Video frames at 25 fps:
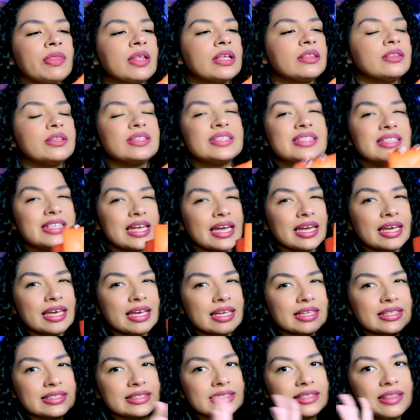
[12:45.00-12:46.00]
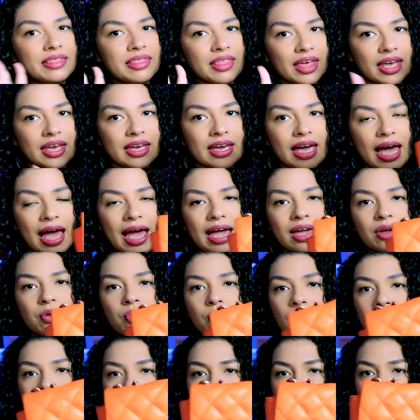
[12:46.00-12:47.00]
the second thing I
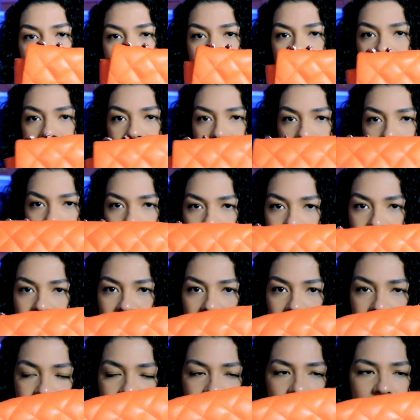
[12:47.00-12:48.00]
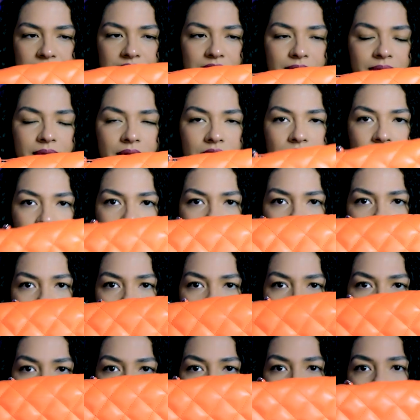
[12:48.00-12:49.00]
wasn't a big fan of,
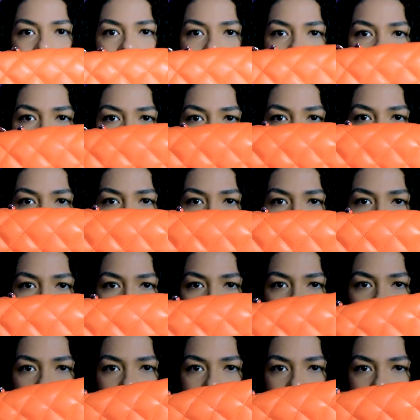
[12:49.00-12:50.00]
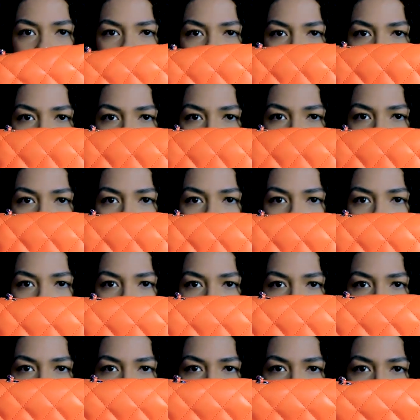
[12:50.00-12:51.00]
about it it was you know this
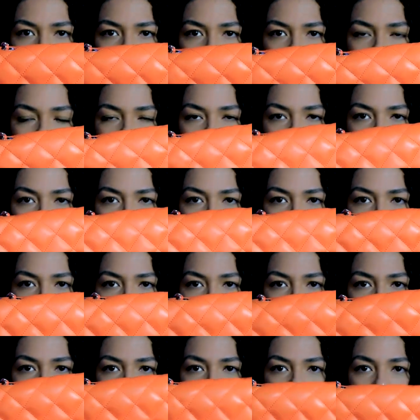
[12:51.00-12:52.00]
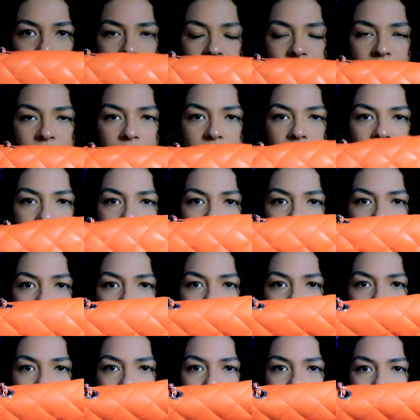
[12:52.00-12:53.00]
can you see the
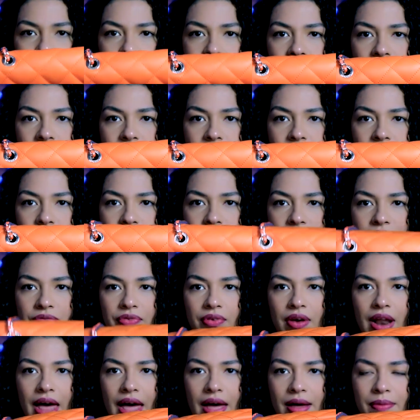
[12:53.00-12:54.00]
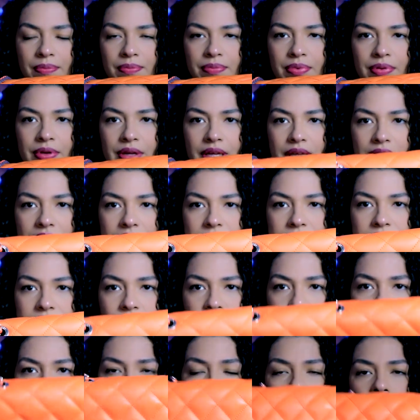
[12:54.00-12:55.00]
fact that the flap
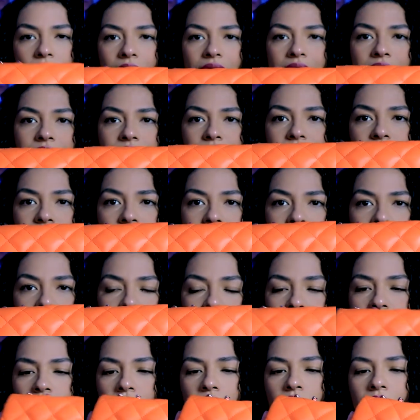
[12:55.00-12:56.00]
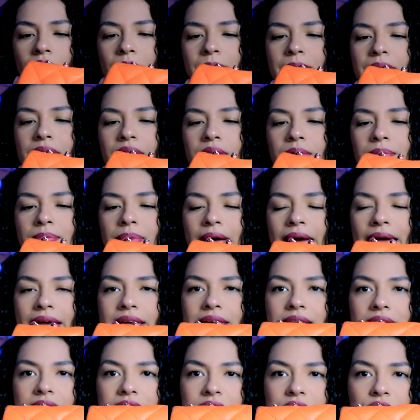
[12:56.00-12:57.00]
is wider. No, I mean the
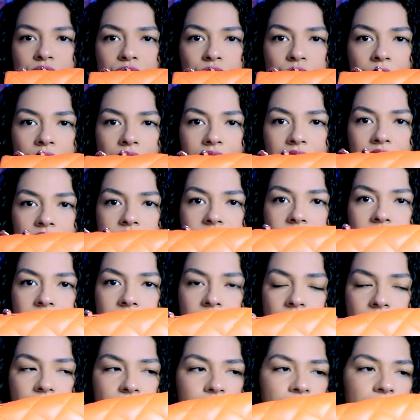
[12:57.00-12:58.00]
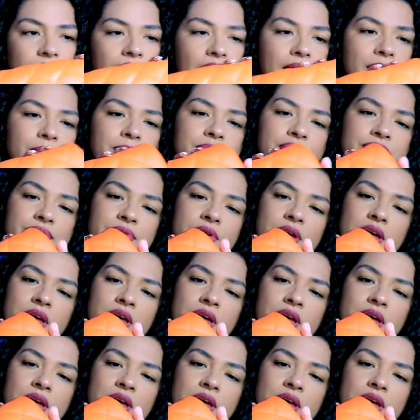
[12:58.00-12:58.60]
bag is wider than the flap.